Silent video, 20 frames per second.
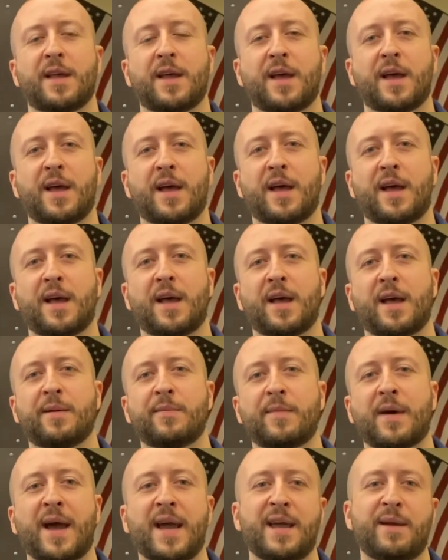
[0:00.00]

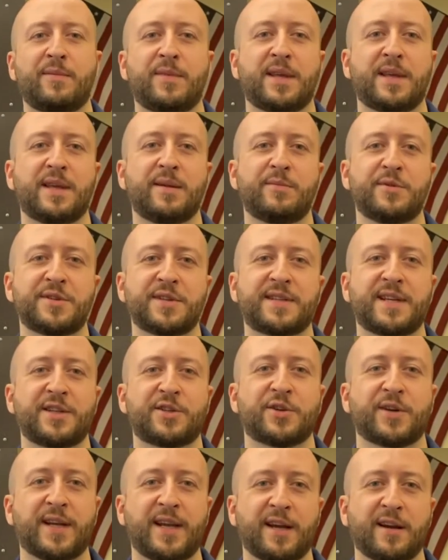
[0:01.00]
I am the music
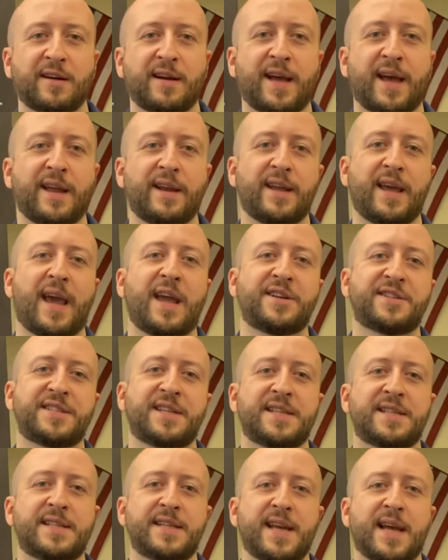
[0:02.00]
teacher here at
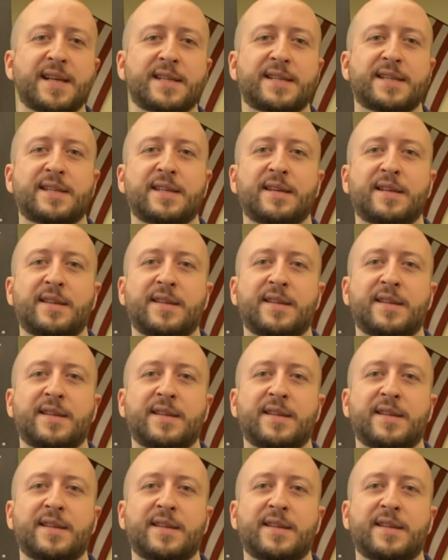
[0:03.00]
HCCS.